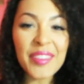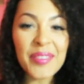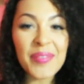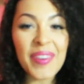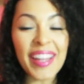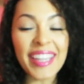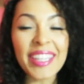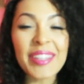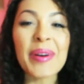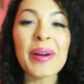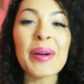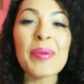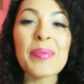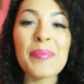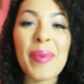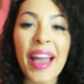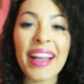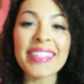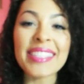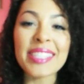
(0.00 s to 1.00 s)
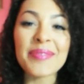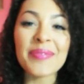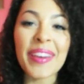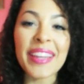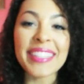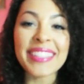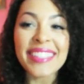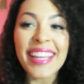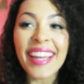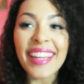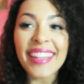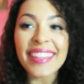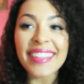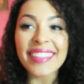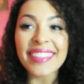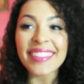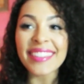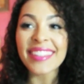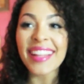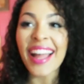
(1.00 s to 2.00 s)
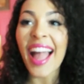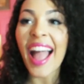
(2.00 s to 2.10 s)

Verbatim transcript: everybody, welcome back to my channel.